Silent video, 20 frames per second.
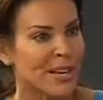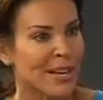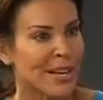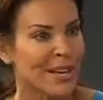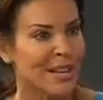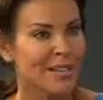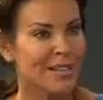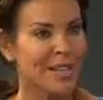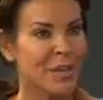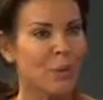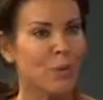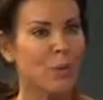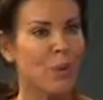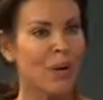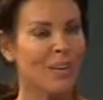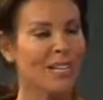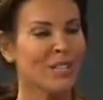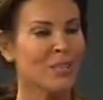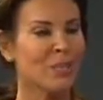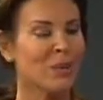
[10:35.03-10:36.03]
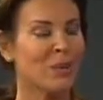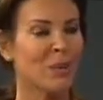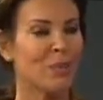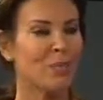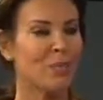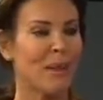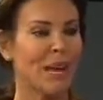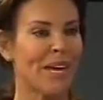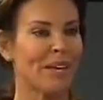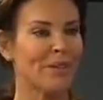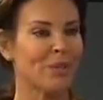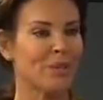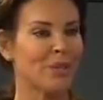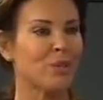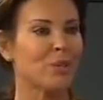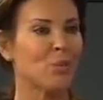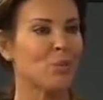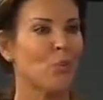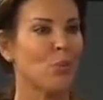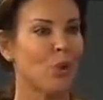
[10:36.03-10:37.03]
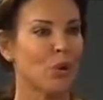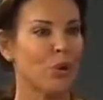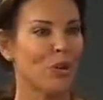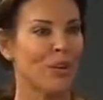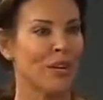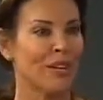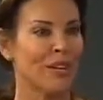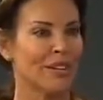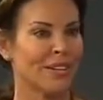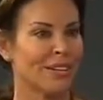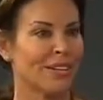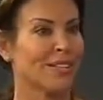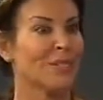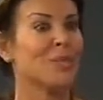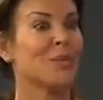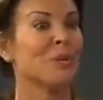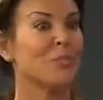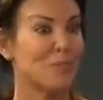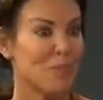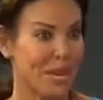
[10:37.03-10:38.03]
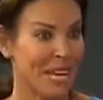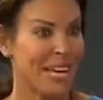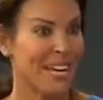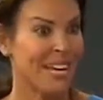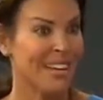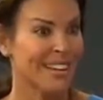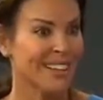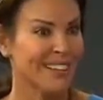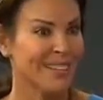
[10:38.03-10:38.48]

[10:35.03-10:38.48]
Okay. Like, what is going to make this worth it to me?